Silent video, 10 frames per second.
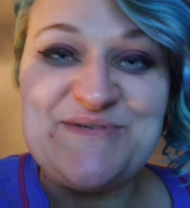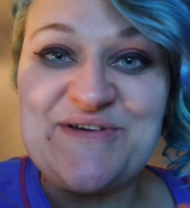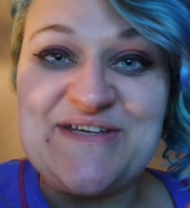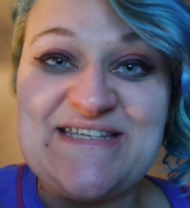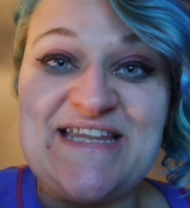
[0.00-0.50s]
I'm
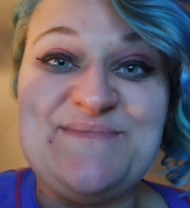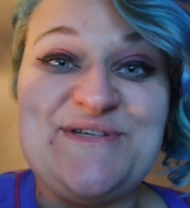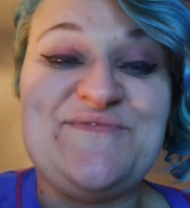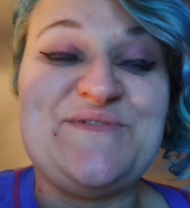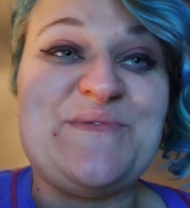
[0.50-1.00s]
doing a sleep
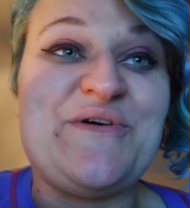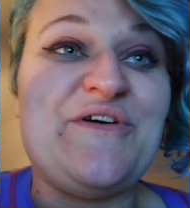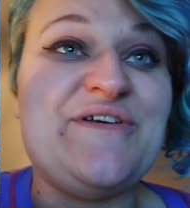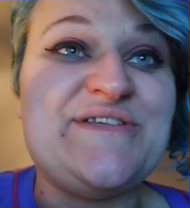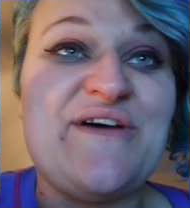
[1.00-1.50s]
shift
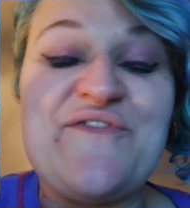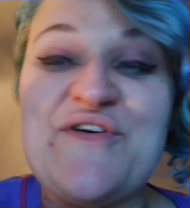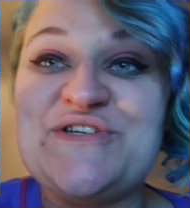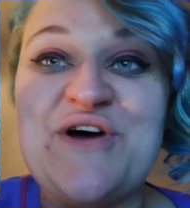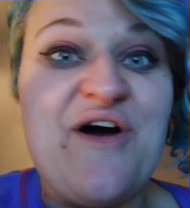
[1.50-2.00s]
tomorrow, so I've
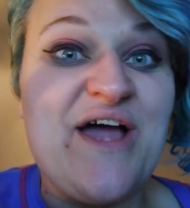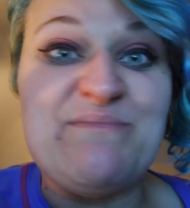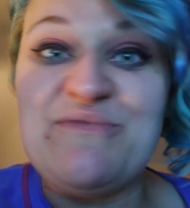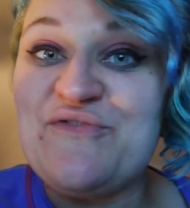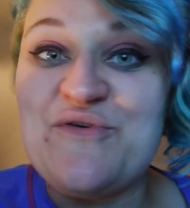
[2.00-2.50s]
got
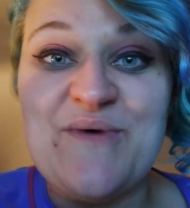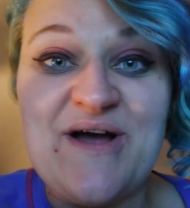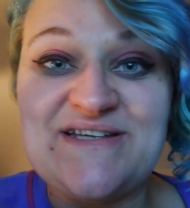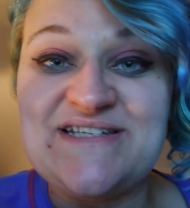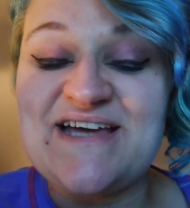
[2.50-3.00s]
time before
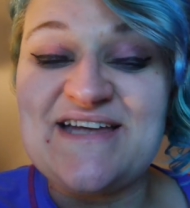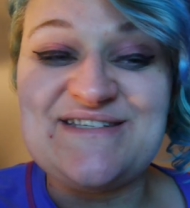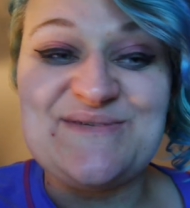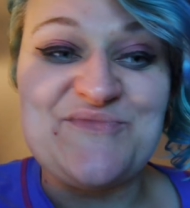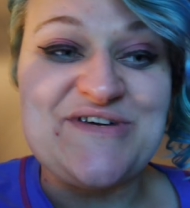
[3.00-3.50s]
work to
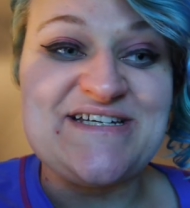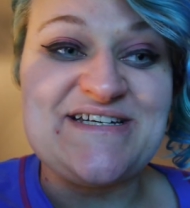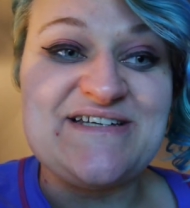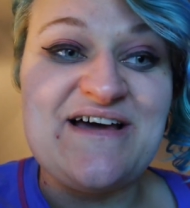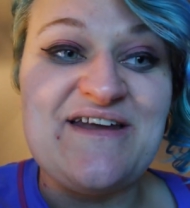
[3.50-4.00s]
get some
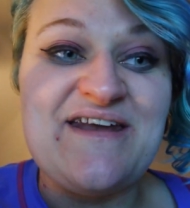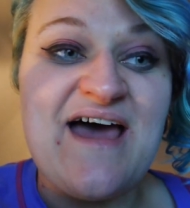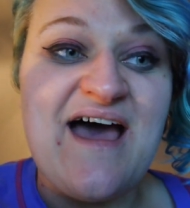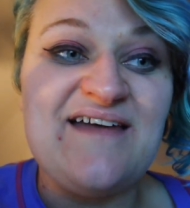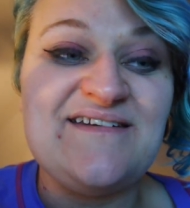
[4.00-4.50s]
reading done,
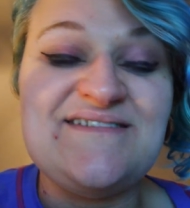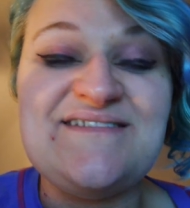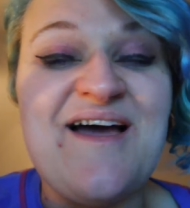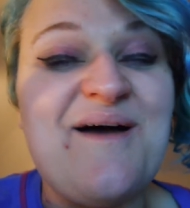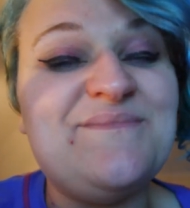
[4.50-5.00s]

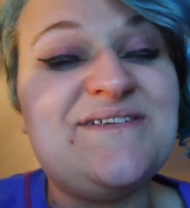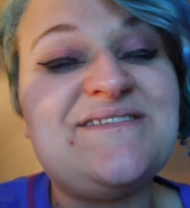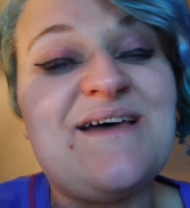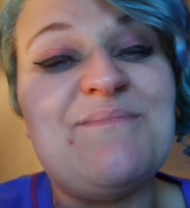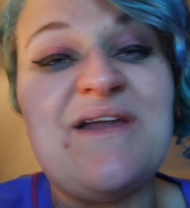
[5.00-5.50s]
and yeah,
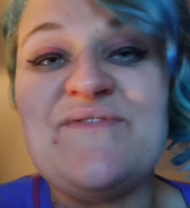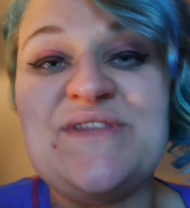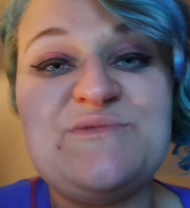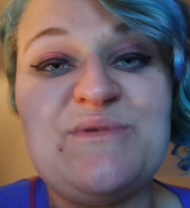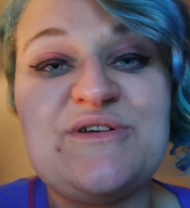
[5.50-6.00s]
I'm
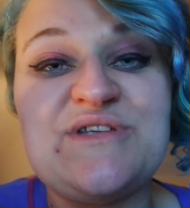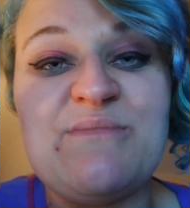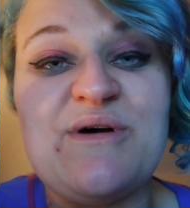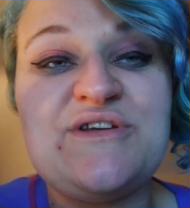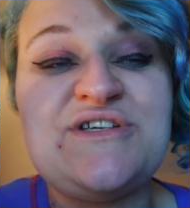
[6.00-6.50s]
loving this book
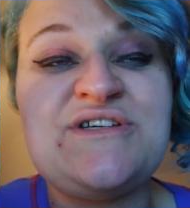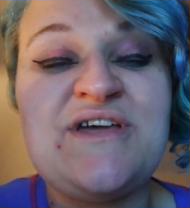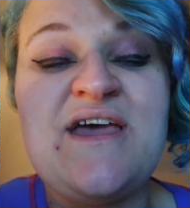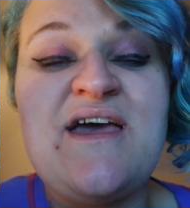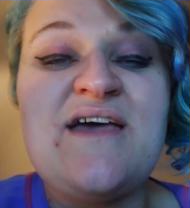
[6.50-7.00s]
so much.
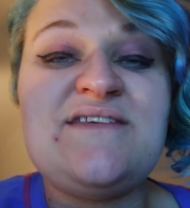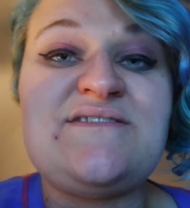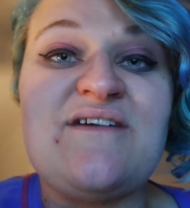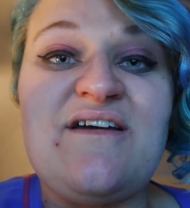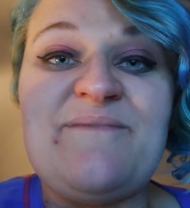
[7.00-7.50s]

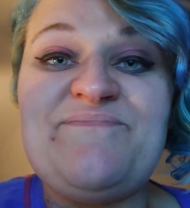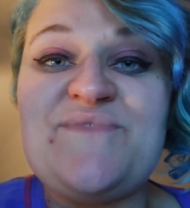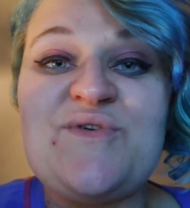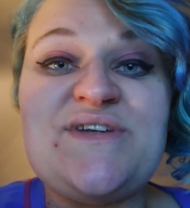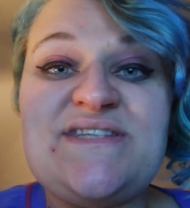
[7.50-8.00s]
So
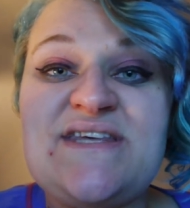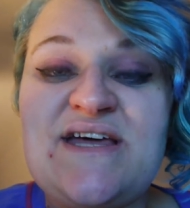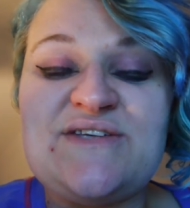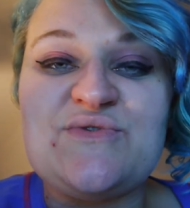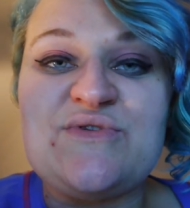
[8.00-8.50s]
honestly,
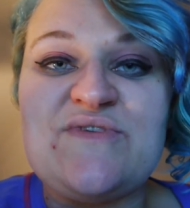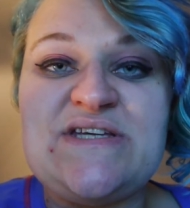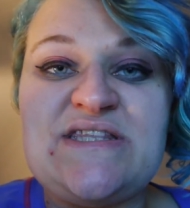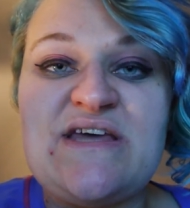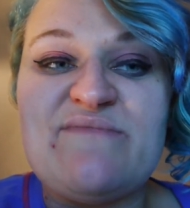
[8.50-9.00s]
that's all the
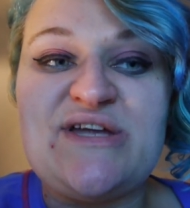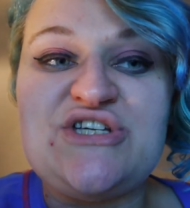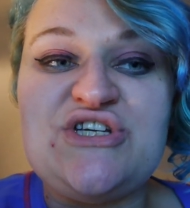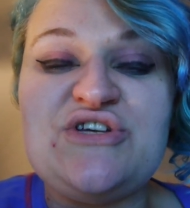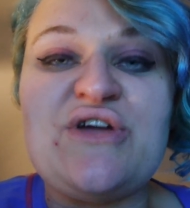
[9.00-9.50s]
reading that I
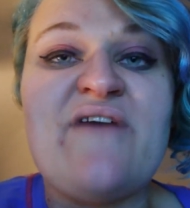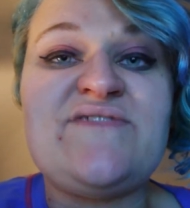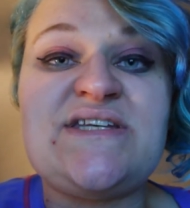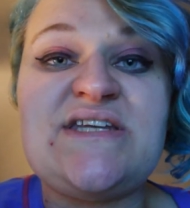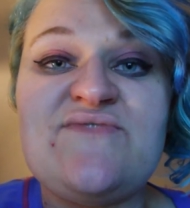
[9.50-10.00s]
managed to do. I
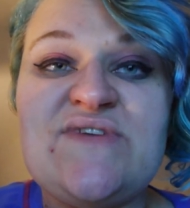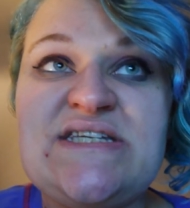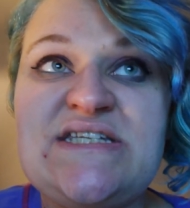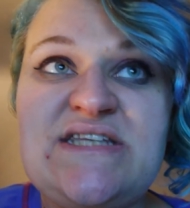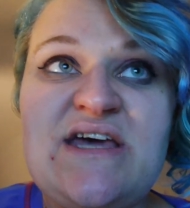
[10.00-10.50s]
haven't done any
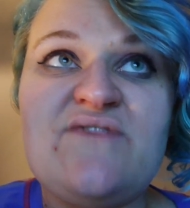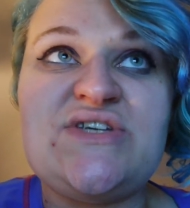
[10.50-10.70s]
reading today.